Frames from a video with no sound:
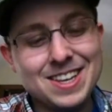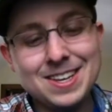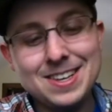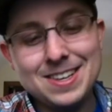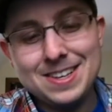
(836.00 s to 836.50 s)

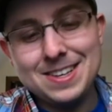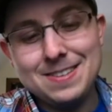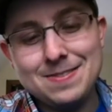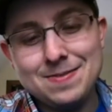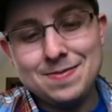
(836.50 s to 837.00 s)

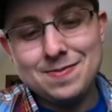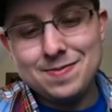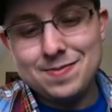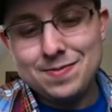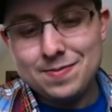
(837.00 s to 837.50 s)

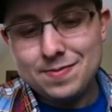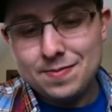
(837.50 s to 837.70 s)
(silence)